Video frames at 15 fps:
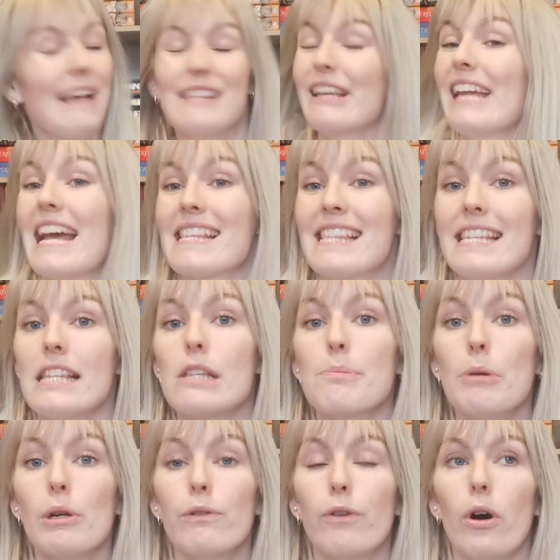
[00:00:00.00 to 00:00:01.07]
So yes, this is
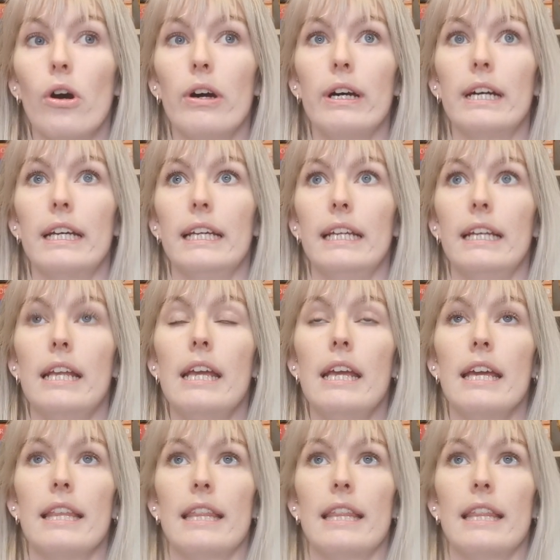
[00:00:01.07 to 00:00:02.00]
book 4 in